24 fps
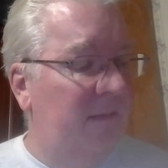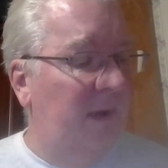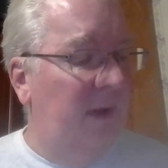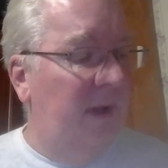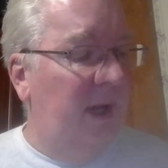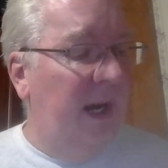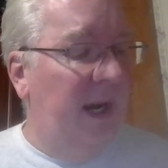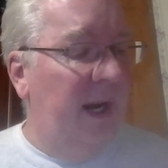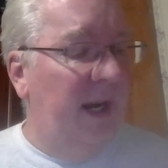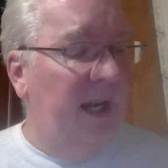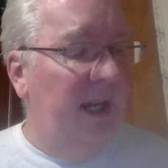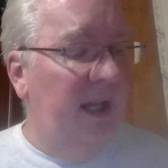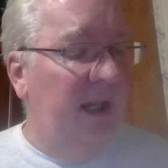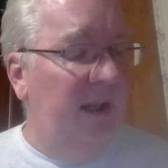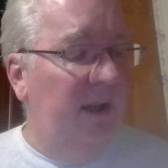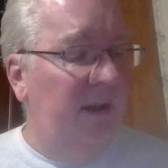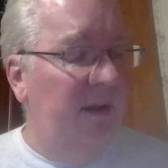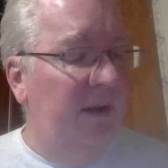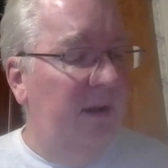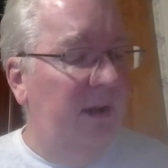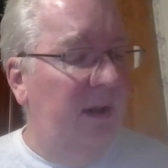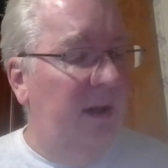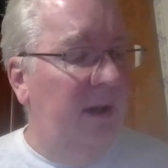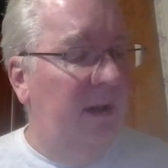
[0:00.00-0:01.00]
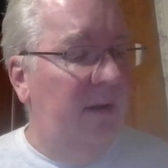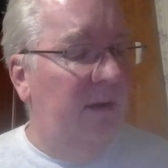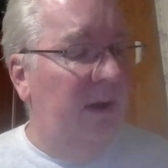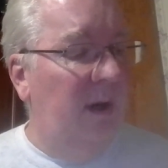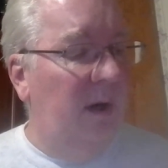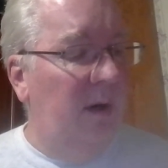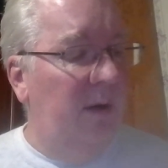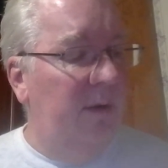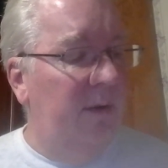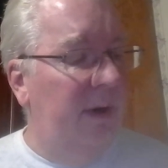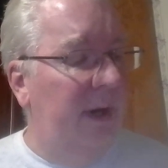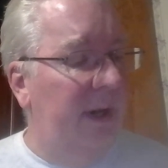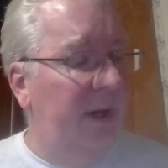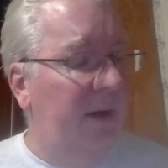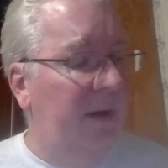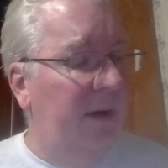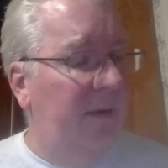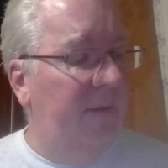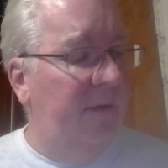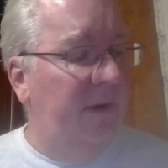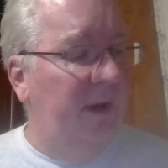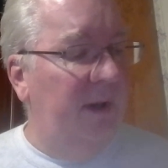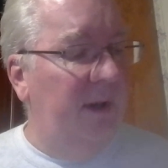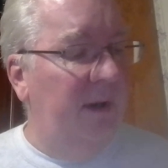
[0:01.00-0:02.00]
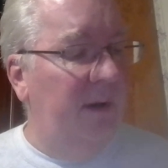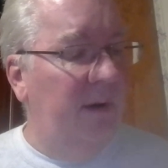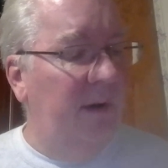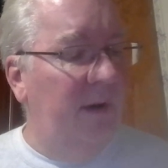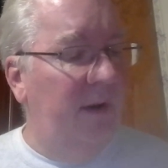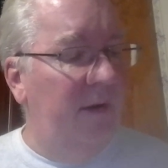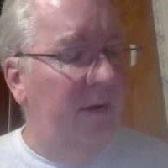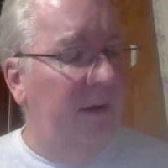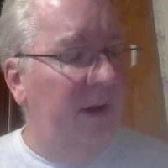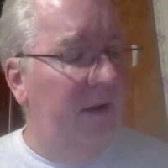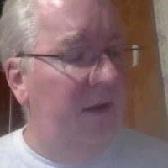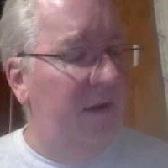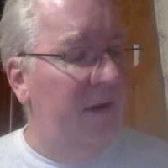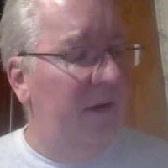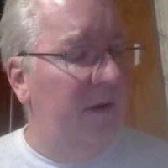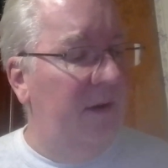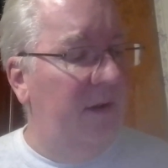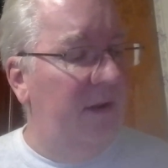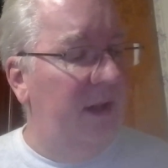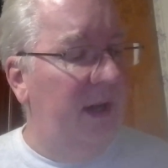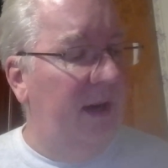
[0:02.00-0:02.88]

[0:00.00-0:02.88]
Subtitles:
it's got a low layoff figure. It's less than